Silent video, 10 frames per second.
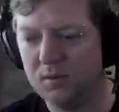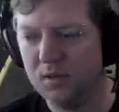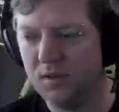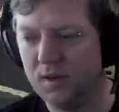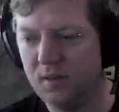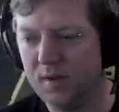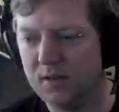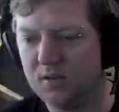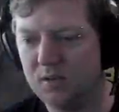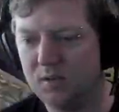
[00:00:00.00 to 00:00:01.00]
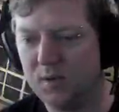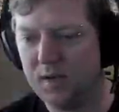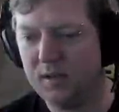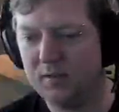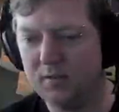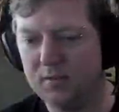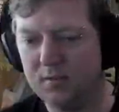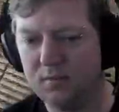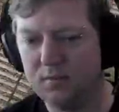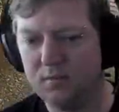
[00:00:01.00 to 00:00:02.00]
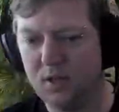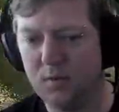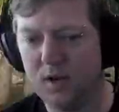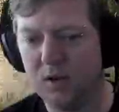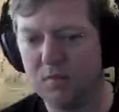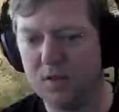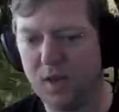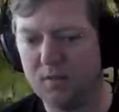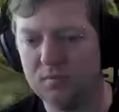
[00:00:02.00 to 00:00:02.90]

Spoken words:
Is there another bus on its way? You would hope so.